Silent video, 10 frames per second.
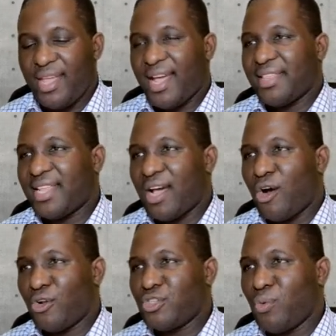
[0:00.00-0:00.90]
And then I
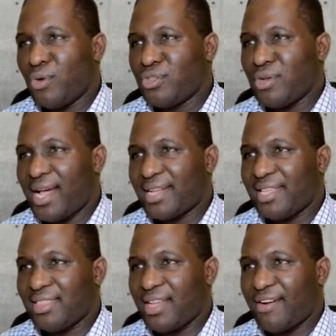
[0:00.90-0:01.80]
also want to add
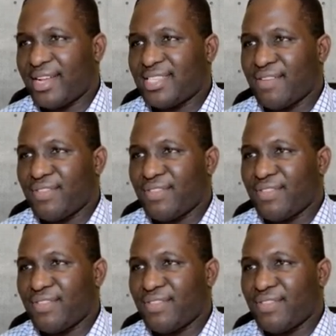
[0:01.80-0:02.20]
interactive.